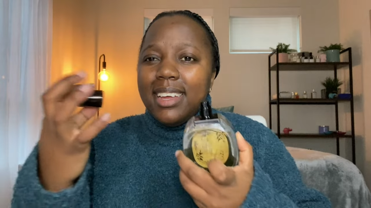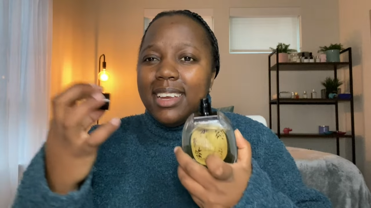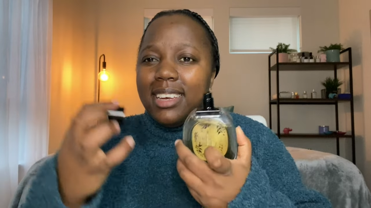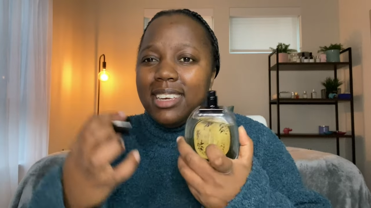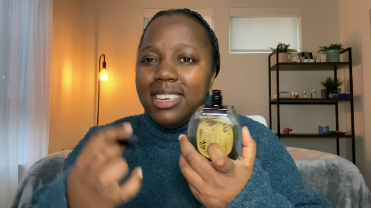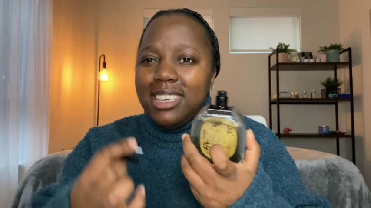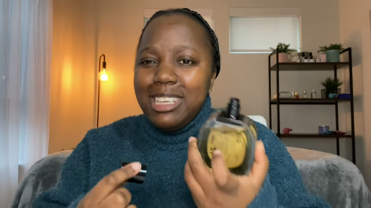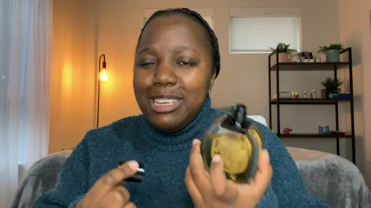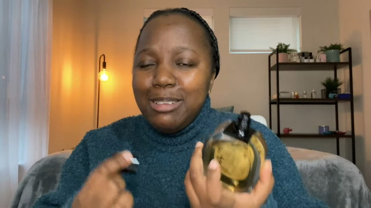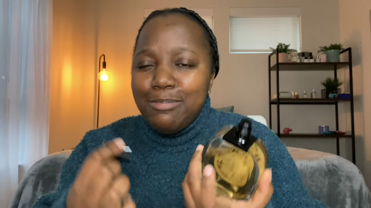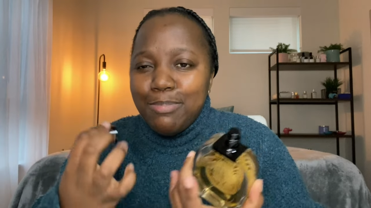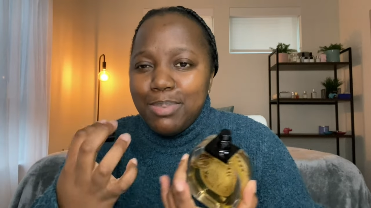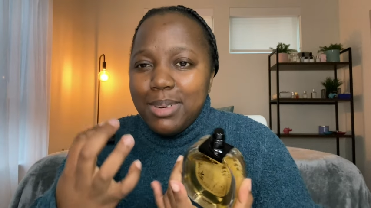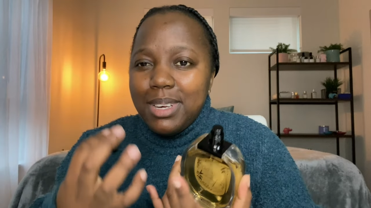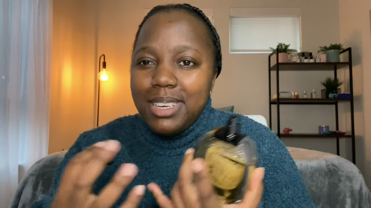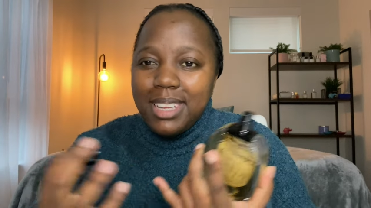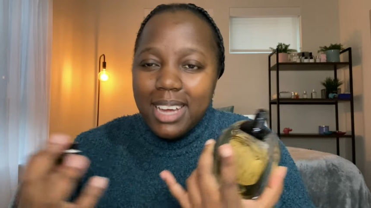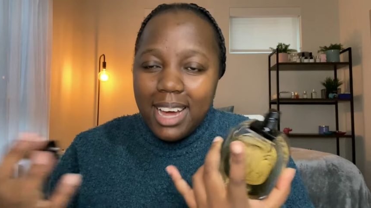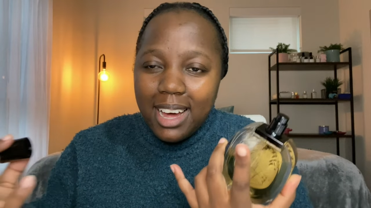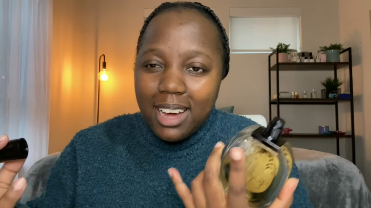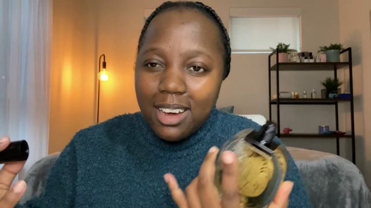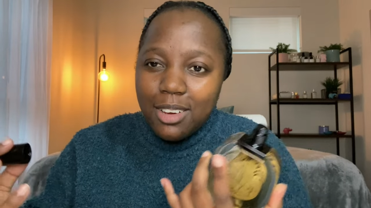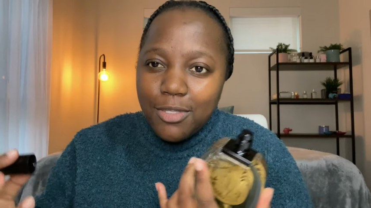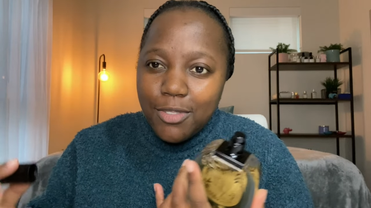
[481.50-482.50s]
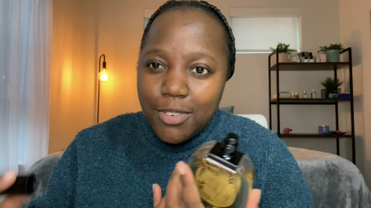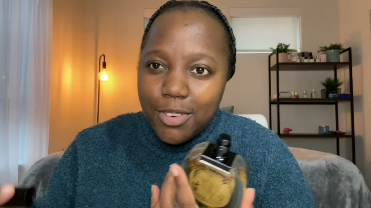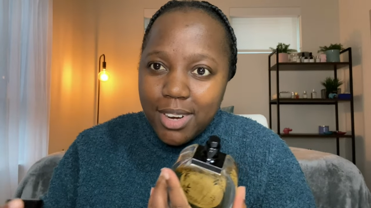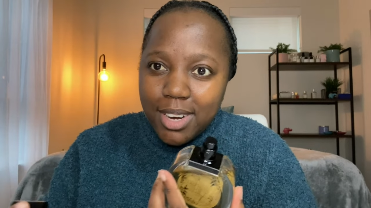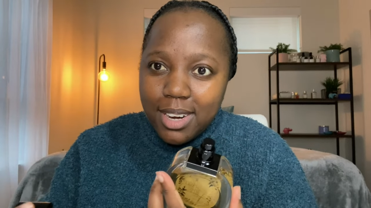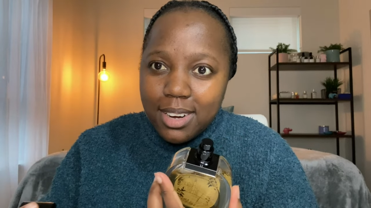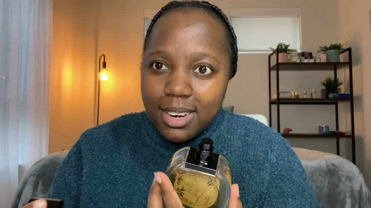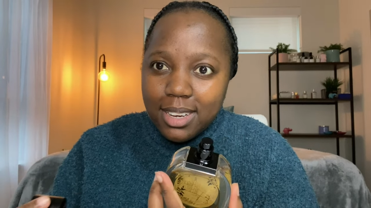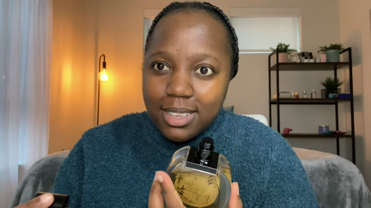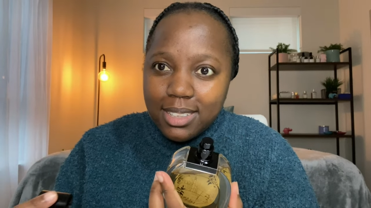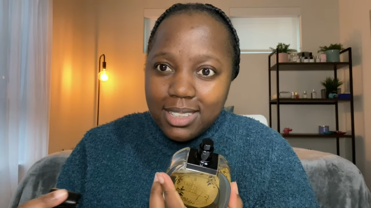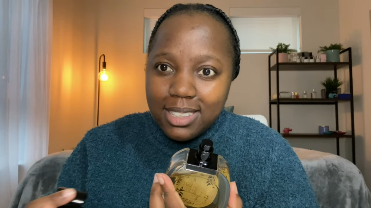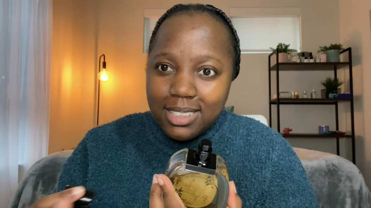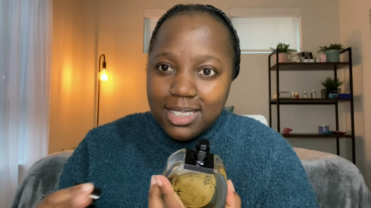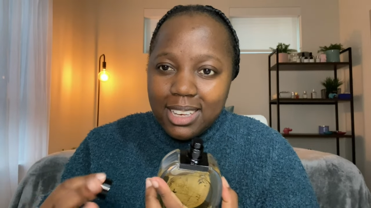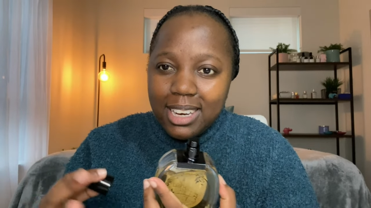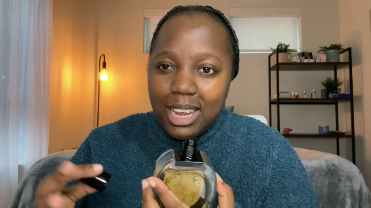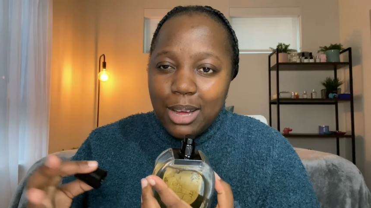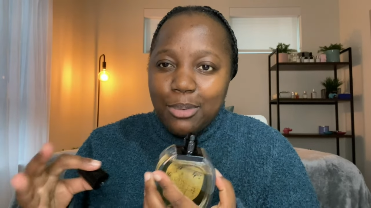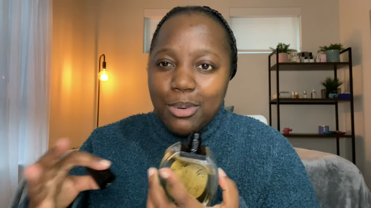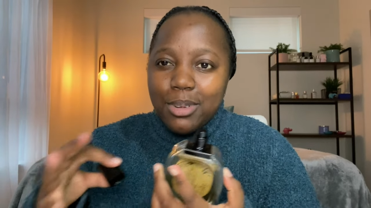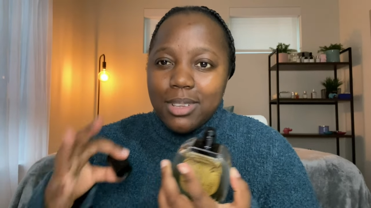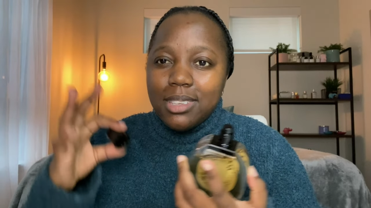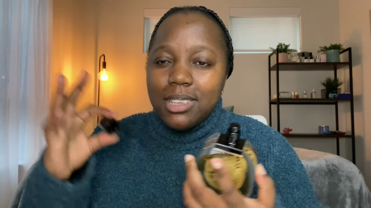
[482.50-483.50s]
deep, dark fragrances, and
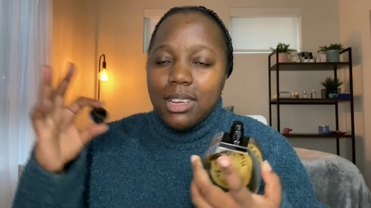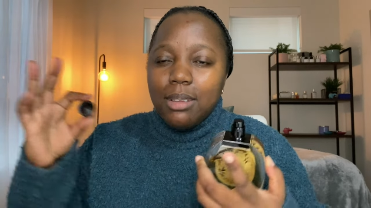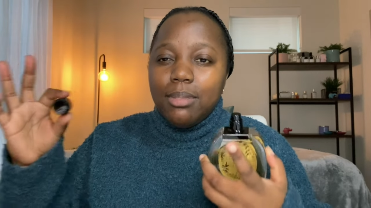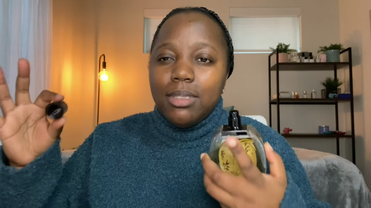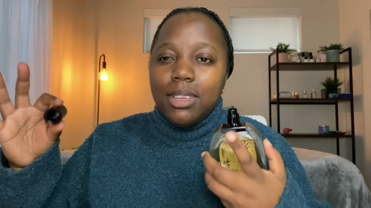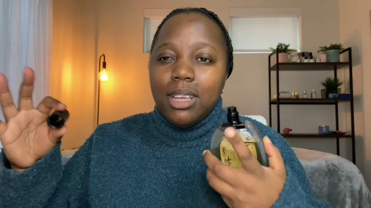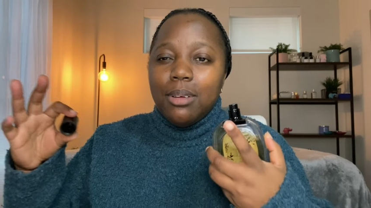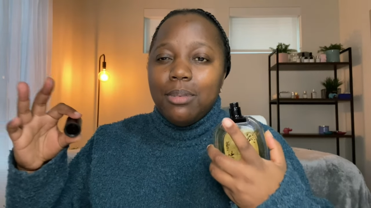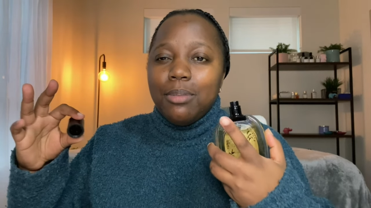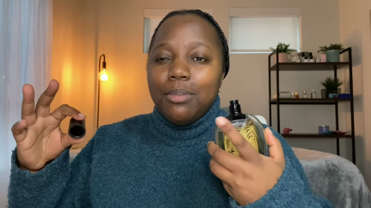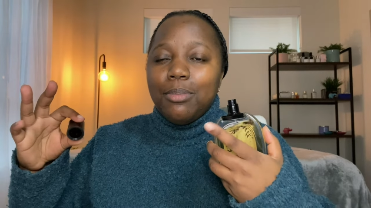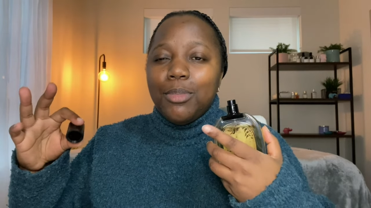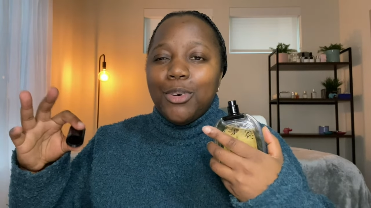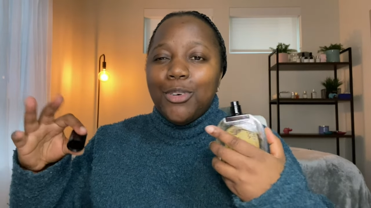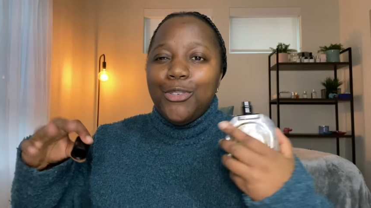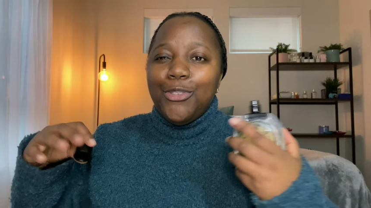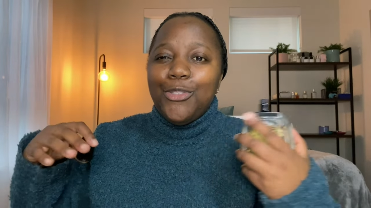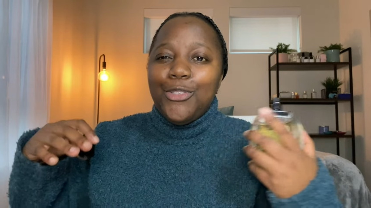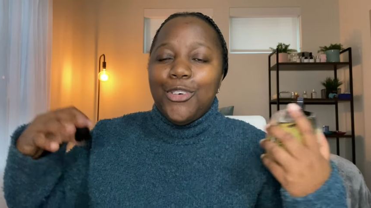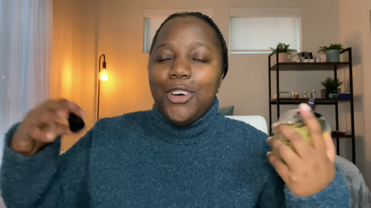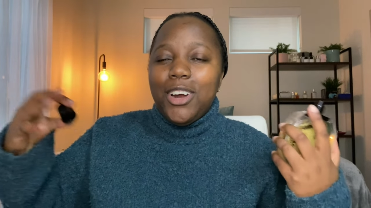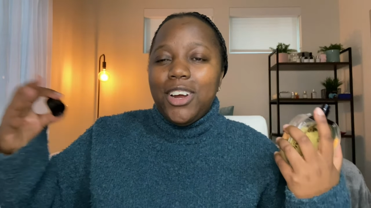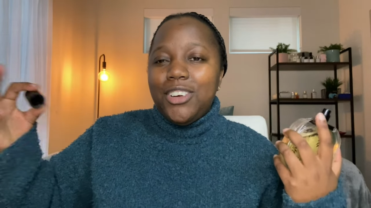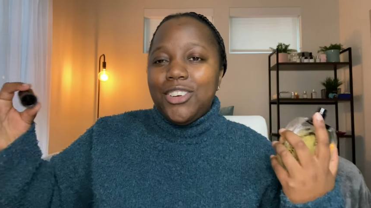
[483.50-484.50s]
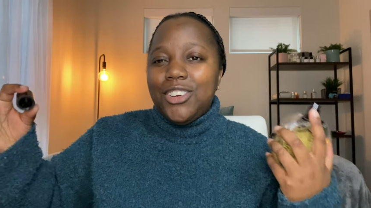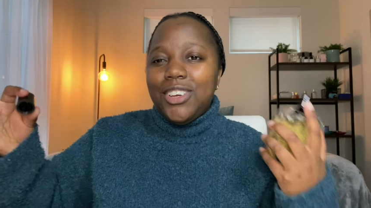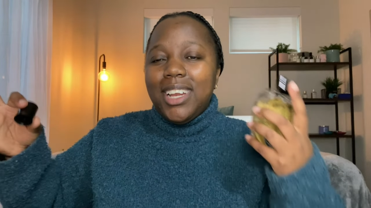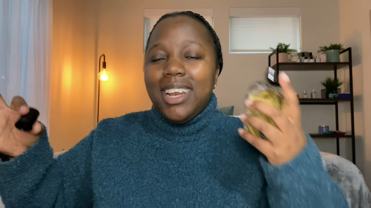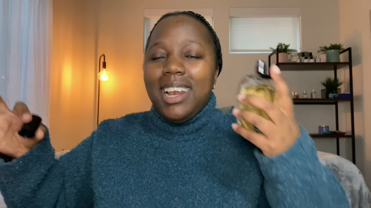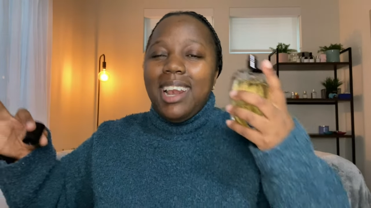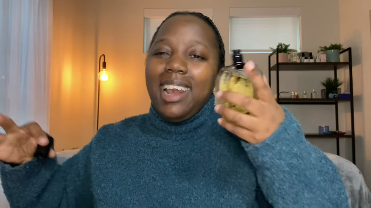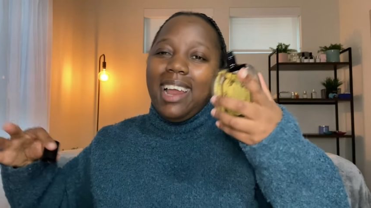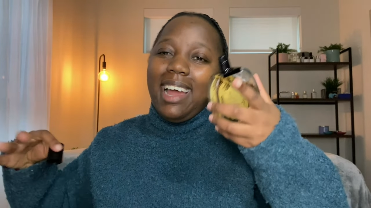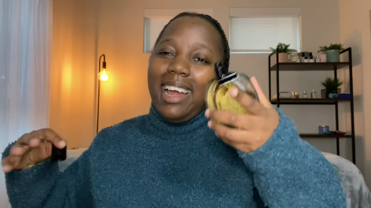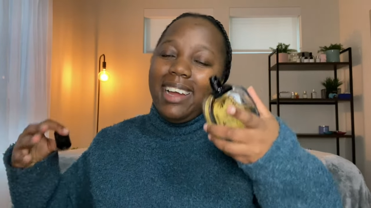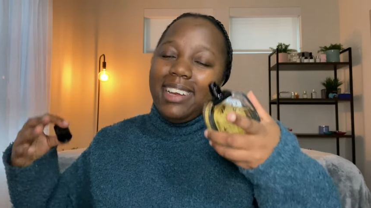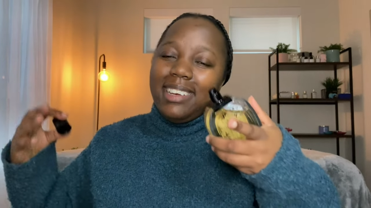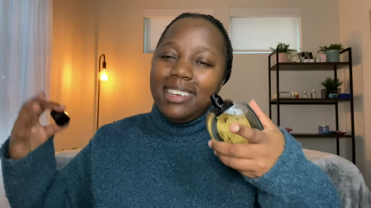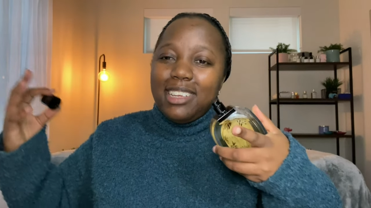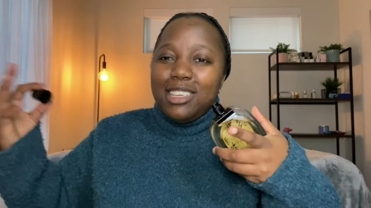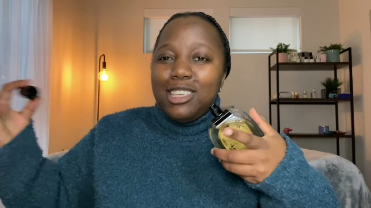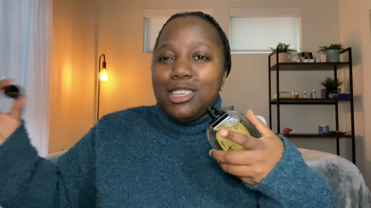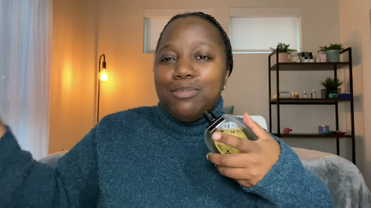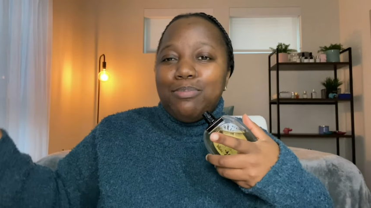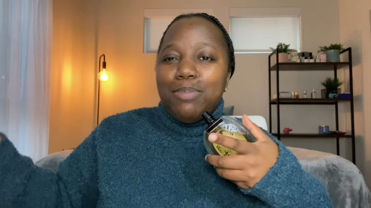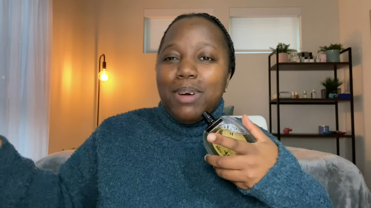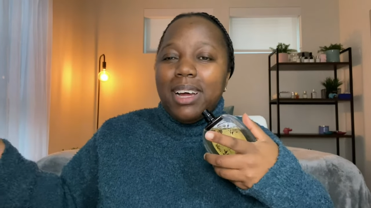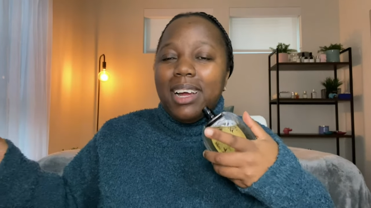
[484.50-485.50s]
I want something more fresh and light and
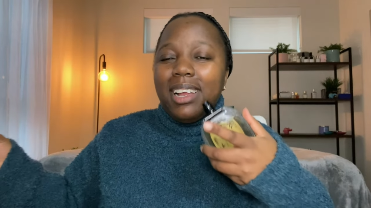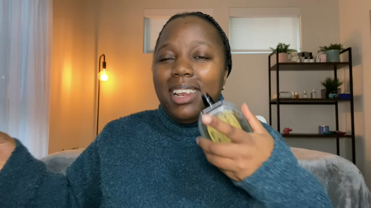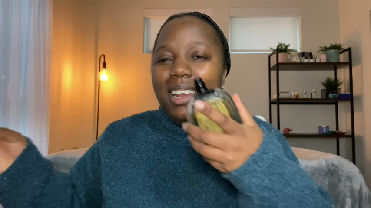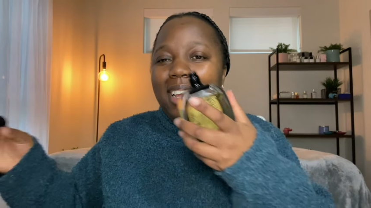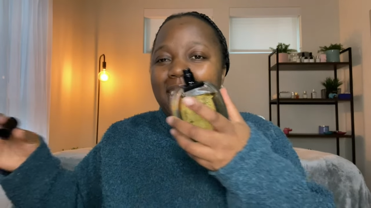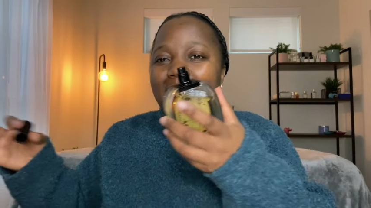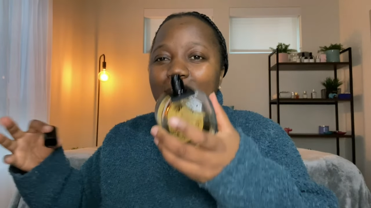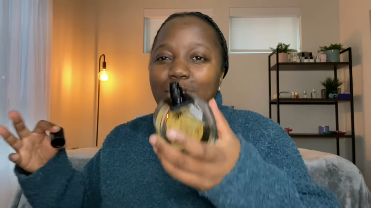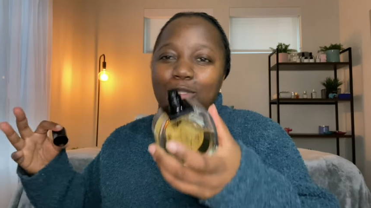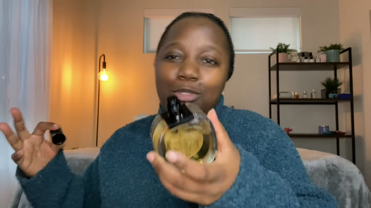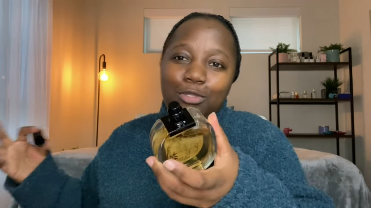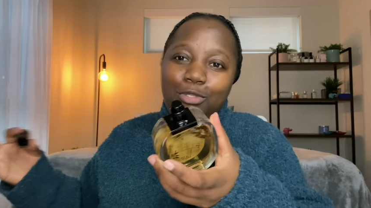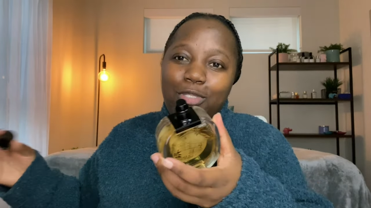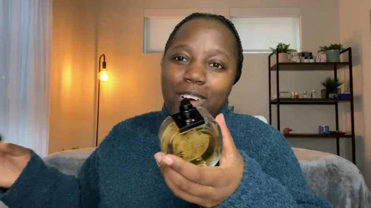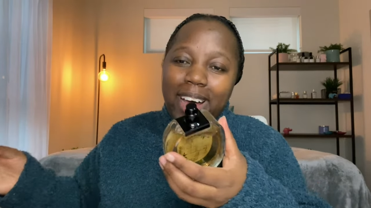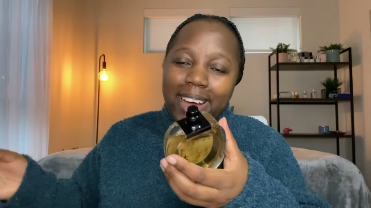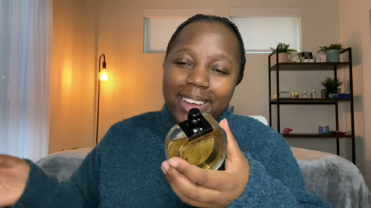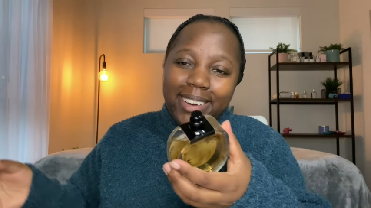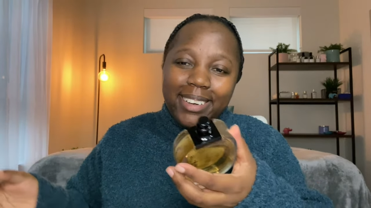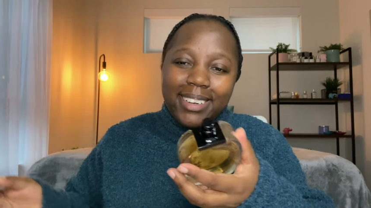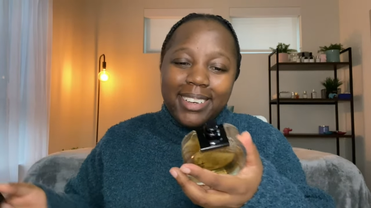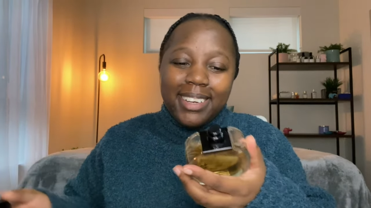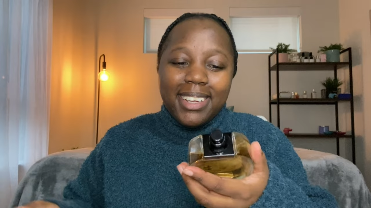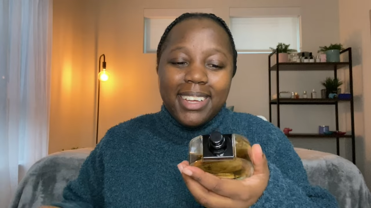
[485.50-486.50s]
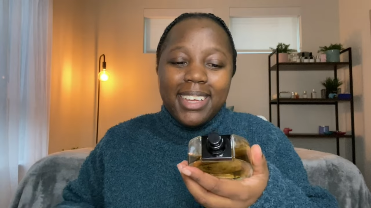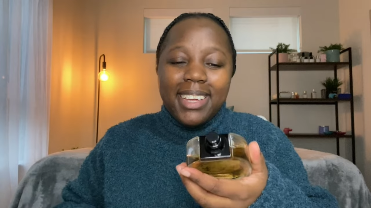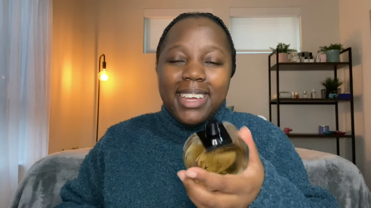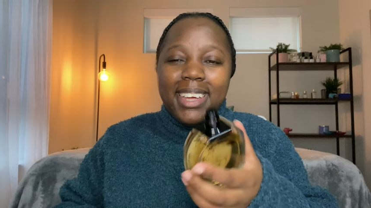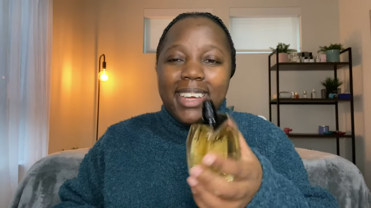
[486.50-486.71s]
sparkling and fun.